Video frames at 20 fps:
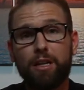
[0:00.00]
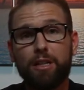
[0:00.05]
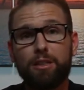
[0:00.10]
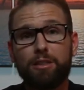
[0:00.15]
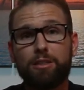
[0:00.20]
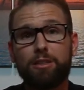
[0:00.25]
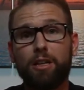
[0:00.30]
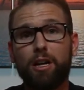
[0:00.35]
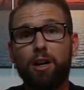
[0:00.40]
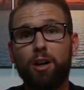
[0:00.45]

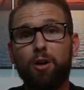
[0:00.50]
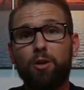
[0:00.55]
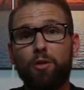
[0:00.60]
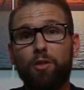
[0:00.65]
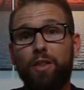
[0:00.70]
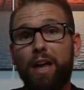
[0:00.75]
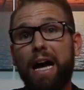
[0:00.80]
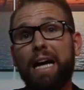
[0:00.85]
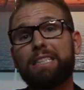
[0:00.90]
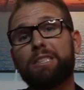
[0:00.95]
So
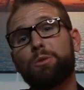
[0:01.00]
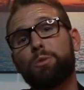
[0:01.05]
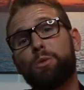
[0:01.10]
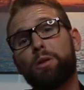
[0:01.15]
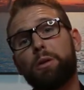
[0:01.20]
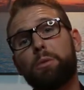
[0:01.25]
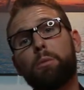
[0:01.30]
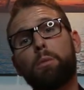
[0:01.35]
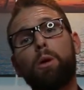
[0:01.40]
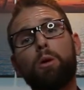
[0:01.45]
that's
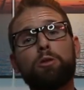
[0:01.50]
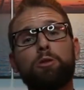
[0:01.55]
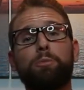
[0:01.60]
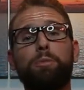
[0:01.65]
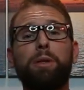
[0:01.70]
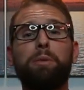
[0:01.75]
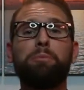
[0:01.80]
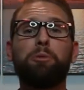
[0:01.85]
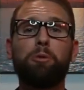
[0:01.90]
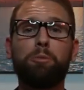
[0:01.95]
where most
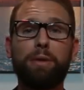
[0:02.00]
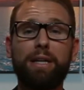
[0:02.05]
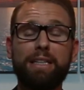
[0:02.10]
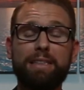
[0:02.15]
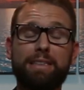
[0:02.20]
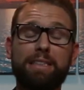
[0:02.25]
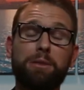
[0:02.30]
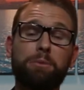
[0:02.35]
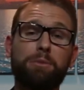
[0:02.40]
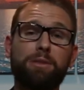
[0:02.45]
people
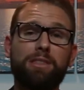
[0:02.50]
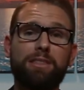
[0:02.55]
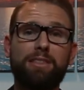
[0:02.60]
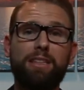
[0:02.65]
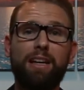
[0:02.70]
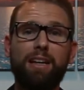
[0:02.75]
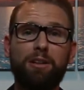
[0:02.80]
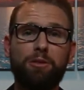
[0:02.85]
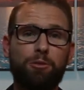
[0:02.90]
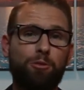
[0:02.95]
make their
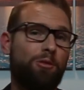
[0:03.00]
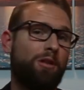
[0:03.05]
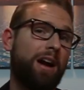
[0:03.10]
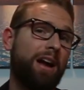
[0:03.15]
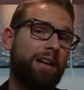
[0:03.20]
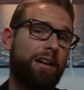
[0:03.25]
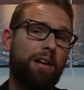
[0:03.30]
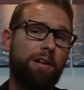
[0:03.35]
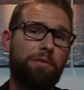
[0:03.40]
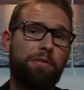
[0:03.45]
mistake
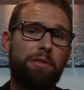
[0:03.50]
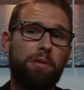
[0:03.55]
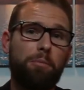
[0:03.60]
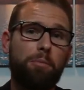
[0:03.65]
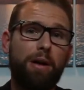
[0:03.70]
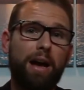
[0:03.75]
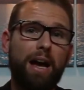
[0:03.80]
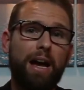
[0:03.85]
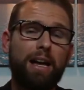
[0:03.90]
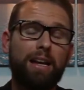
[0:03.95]
right off the
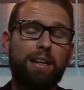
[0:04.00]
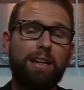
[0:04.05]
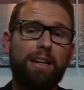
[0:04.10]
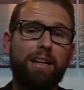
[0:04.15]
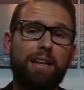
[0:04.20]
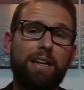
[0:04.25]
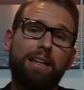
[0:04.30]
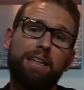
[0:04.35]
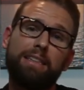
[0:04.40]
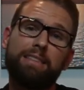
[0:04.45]
bat,
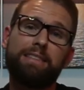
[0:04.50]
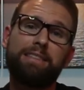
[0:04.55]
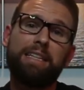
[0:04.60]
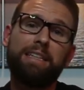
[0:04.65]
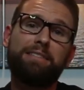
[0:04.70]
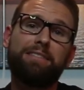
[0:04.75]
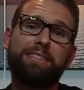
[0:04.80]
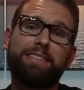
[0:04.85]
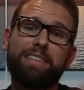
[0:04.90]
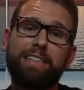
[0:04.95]
is
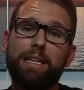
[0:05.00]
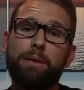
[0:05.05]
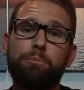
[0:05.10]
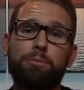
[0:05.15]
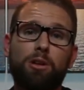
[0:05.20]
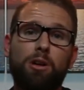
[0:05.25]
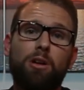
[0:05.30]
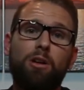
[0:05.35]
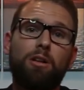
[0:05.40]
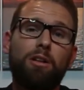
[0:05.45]
they
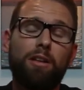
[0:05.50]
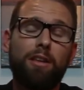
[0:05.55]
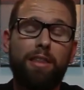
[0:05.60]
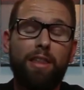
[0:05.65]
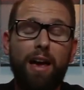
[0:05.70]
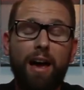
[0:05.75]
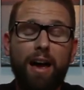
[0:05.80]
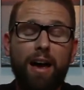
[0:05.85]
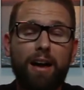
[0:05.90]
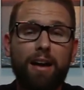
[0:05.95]
skipped all of
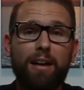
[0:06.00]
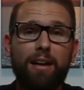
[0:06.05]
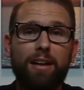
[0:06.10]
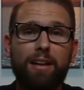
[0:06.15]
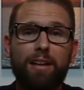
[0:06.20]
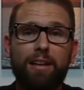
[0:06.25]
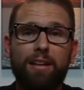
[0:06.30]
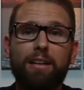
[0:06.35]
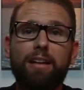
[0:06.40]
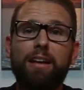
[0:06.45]
that
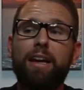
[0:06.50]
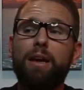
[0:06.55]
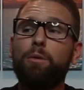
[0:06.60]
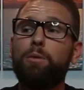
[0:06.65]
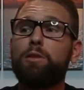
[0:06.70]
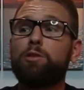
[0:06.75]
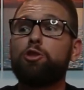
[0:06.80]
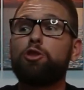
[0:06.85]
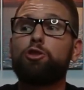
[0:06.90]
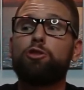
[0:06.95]
and
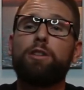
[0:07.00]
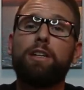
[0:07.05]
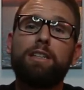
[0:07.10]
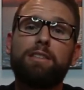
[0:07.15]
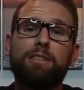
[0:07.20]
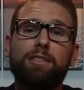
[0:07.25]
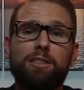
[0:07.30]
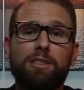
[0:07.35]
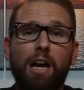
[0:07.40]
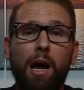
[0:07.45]
went
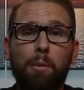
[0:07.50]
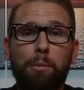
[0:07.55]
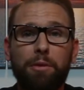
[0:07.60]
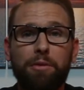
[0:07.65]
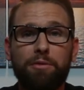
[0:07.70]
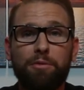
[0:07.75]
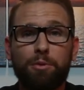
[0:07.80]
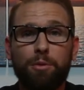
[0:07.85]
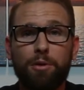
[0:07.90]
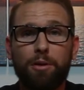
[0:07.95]
straight to
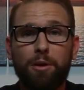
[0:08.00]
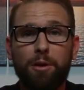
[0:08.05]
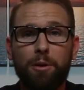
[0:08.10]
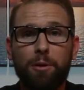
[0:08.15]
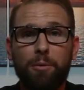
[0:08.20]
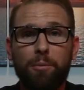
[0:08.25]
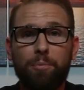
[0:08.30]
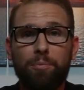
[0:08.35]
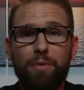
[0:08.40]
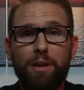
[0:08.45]
shopping for the
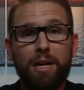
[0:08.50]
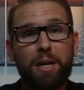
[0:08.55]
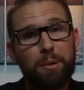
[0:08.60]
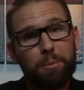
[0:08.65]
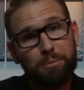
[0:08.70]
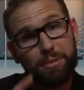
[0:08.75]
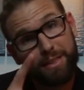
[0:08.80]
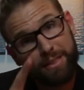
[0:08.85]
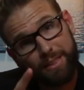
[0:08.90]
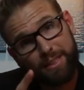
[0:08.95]
home.
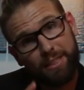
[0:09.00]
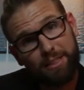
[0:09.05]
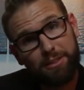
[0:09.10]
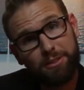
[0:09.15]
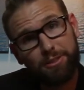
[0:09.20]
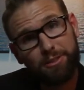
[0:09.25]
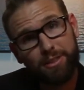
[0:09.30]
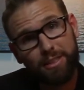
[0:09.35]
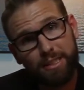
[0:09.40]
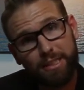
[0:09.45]
But the good
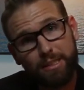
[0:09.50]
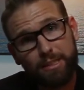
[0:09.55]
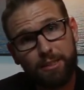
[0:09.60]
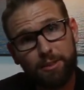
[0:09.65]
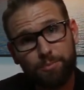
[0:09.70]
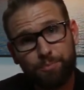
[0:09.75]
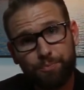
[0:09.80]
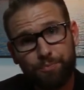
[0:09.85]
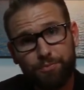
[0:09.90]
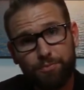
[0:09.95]
news
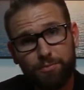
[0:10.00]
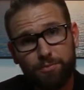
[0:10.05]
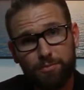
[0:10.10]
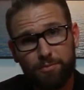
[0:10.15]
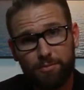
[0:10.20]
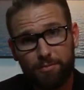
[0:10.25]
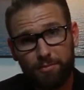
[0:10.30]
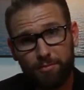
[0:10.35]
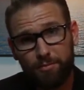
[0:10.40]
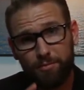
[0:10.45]
is,
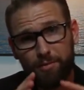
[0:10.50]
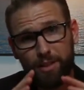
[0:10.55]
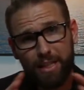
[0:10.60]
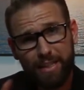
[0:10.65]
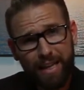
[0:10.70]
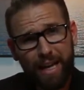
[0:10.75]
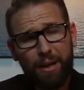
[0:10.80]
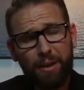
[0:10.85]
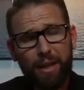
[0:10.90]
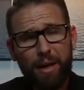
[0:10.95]

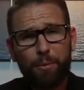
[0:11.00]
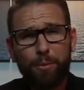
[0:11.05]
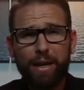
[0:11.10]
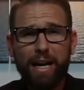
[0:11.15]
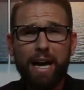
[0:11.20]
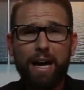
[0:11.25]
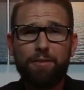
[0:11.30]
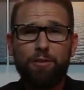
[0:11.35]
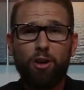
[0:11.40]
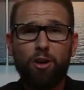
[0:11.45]
now that we
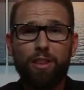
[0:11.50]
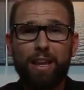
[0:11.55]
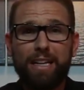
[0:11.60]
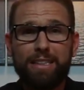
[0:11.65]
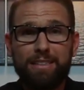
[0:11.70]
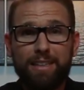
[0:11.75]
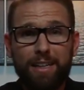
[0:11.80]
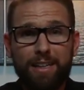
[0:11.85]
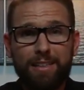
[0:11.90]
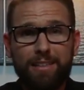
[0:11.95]
have all
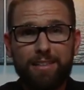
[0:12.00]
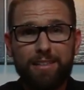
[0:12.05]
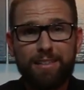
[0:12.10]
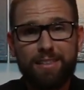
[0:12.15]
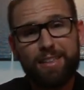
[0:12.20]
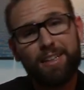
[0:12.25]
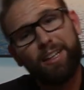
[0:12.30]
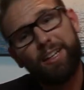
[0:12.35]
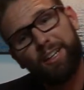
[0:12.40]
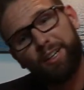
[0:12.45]
that done,
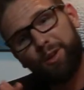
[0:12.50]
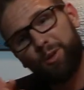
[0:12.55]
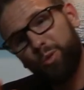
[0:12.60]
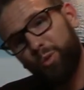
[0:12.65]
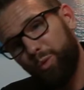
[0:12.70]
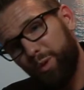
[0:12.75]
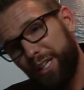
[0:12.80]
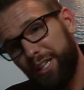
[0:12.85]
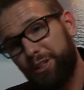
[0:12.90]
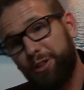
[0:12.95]

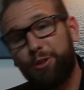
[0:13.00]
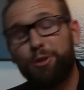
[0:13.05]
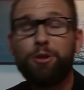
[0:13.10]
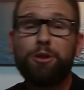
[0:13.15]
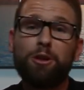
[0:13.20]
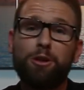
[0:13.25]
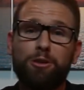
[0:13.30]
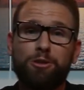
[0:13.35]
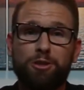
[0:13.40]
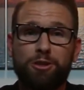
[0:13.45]
we do
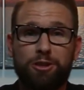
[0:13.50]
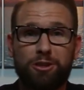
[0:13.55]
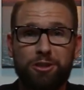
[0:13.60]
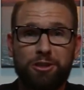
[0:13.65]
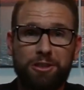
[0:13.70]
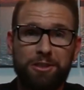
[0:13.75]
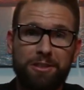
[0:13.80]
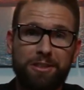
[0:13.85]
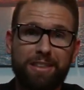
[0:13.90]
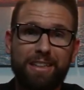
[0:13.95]
go
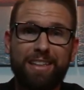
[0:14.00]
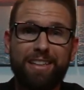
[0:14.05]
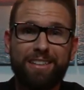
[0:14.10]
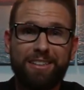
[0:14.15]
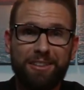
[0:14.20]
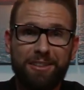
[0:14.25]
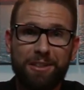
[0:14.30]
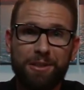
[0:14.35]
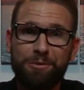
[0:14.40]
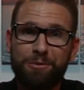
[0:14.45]
searching and
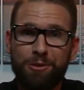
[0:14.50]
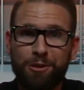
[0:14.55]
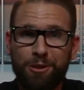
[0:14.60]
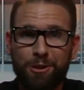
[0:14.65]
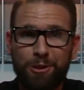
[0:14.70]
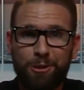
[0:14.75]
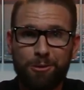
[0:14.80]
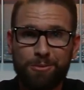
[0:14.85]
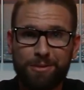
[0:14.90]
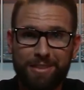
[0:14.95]
looking for
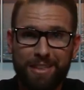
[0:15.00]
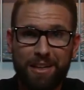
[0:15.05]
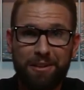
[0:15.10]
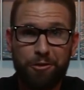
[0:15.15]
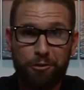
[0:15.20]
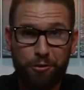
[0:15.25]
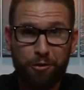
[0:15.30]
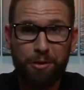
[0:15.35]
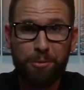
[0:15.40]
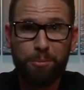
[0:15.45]
homes now,
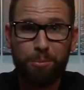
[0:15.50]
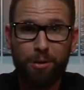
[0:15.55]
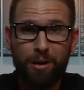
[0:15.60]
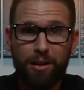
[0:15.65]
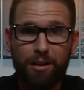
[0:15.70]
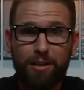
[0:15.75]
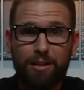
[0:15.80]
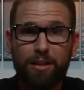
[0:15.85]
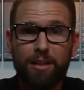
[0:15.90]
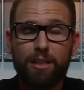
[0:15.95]
the fun
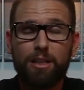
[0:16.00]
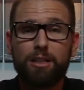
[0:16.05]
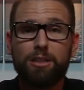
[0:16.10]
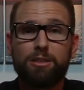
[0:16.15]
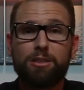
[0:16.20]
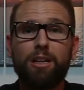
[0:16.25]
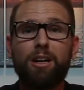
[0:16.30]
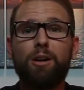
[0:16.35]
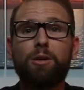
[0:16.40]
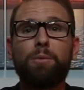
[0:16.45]
part.
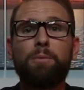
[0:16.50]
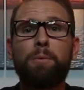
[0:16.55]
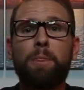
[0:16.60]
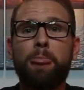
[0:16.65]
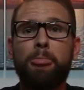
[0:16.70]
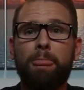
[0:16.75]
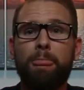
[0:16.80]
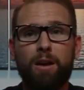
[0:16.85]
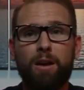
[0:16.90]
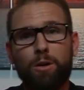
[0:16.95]
So
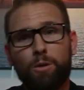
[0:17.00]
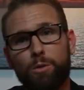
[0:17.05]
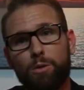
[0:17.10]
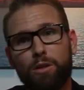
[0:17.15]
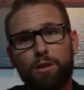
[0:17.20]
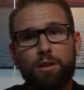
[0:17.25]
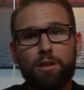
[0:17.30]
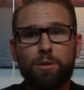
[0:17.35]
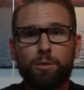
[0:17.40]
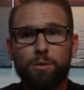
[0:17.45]

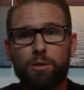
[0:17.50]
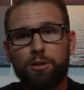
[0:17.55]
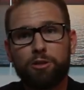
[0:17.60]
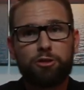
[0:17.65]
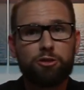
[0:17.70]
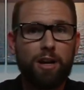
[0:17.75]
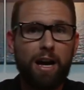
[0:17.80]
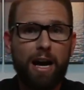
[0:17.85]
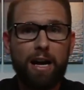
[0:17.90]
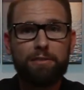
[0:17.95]
we're
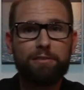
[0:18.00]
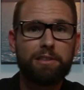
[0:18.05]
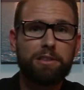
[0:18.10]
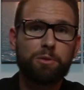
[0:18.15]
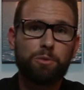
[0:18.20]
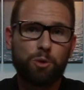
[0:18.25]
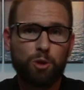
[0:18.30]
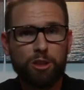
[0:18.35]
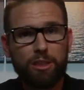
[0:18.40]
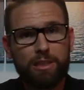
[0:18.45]

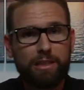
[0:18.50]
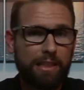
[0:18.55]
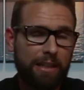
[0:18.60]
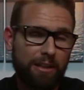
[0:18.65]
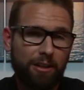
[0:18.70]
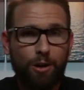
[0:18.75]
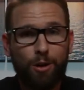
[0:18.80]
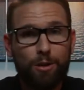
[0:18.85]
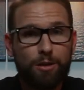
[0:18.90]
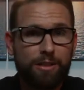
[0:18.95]
driving, we're looking
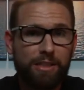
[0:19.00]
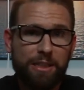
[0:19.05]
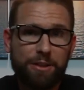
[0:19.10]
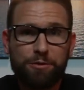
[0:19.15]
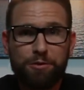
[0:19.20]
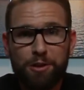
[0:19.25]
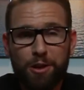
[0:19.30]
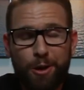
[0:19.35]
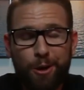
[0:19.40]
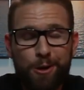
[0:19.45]
at all the
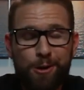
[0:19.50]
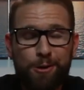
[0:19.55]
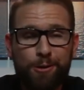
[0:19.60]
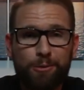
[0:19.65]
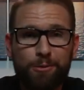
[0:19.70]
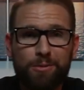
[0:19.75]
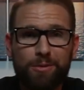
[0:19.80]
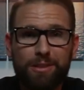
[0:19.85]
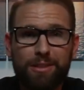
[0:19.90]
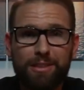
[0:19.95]
different
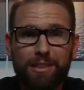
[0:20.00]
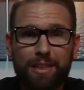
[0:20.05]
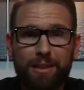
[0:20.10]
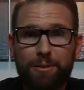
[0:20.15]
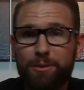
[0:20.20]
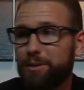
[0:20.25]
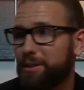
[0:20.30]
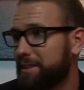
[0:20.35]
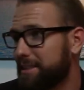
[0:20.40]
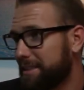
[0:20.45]
homes.
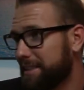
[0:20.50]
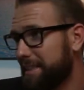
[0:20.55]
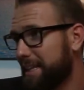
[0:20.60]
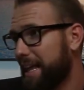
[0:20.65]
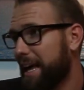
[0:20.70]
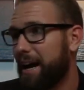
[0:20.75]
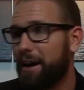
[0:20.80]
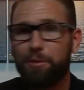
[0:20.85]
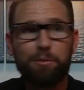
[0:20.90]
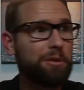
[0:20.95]
We see
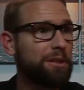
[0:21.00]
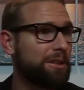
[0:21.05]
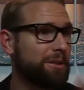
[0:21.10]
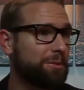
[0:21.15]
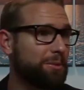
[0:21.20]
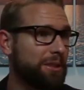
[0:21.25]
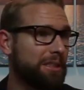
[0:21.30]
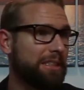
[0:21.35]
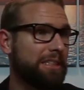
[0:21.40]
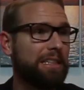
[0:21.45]
that one
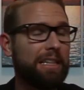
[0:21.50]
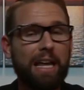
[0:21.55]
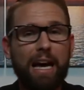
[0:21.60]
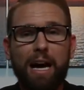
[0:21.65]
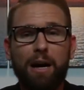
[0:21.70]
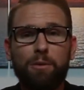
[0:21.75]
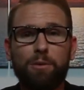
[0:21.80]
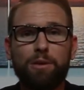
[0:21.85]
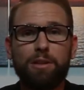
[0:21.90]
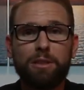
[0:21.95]
and we see
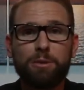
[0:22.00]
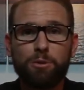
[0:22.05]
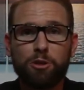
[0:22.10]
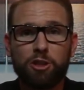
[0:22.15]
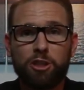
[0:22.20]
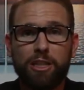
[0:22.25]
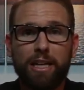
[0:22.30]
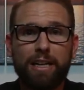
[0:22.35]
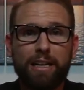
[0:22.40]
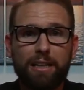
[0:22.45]
that one, and we're
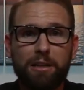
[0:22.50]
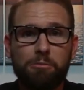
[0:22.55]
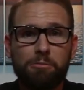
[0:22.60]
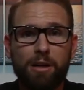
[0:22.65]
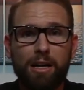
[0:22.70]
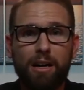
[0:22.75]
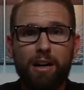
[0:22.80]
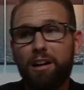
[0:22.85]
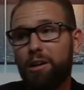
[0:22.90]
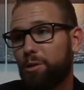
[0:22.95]
checking them
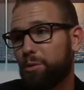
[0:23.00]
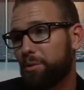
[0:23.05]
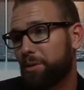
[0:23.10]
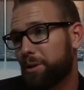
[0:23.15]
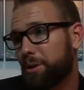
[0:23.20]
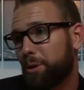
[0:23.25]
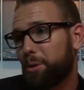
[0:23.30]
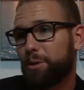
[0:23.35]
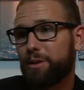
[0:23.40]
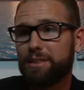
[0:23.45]
out, and we're
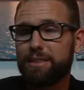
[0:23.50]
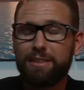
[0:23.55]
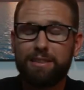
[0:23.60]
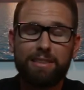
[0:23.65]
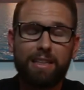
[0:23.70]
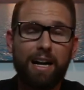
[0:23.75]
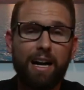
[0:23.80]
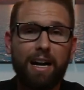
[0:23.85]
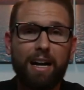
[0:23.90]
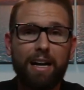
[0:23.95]
going
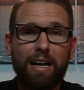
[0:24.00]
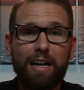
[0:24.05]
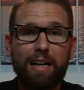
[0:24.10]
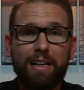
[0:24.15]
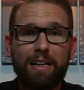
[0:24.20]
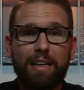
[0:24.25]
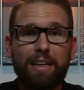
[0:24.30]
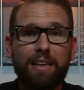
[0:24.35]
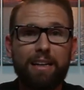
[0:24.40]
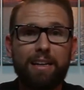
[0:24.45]

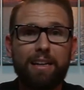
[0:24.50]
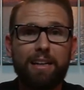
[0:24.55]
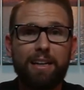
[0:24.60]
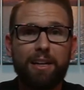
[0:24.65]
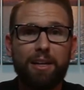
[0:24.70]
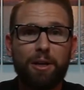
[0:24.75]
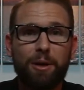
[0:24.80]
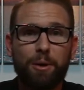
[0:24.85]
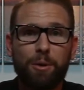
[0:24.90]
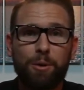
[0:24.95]
inside, and
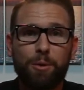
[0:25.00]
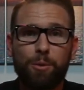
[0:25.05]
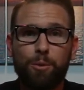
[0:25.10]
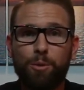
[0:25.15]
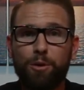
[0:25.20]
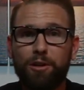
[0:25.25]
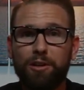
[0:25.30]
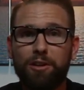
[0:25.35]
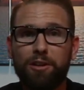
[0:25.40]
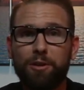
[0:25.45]

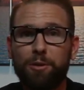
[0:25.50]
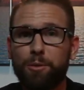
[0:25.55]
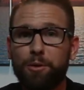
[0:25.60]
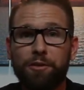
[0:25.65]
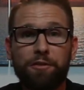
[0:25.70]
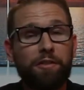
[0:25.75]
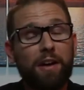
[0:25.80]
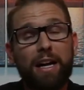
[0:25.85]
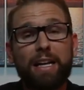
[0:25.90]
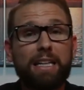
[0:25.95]

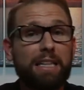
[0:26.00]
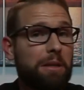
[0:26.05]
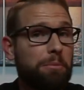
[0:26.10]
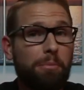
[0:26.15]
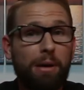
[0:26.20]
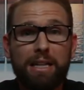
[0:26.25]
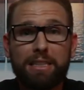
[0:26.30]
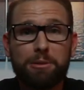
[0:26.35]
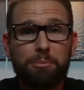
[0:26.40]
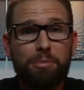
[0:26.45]
we're finding the
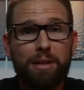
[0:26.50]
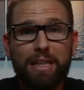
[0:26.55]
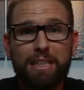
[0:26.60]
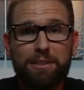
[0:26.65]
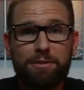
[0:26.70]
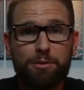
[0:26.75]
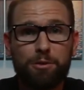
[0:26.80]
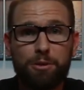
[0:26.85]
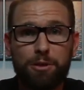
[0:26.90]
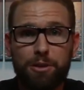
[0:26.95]
best
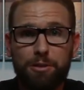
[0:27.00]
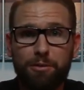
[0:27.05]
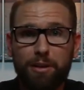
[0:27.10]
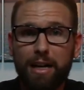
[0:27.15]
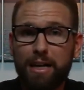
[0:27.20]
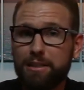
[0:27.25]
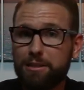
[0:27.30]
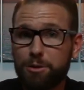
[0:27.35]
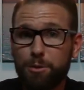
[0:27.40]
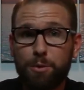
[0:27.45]
place for you,
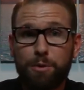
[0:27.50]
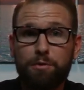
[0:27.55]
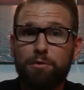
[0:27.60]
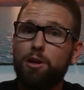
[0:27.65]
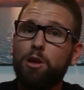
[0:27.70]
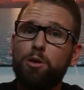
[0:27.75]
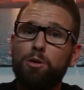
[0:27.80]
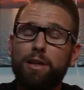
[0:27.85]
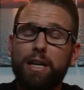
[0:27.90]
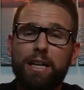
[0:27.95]
right? So we've
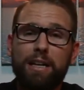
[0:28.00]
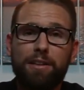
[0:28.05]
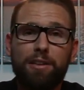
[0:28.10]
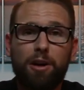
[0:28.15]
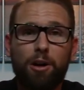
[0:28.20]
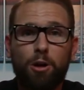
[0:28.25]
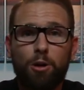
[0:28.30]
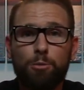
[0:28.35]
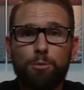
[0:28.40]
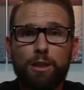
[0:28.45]
located
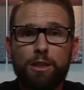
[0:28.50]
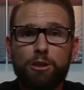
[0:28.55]
the home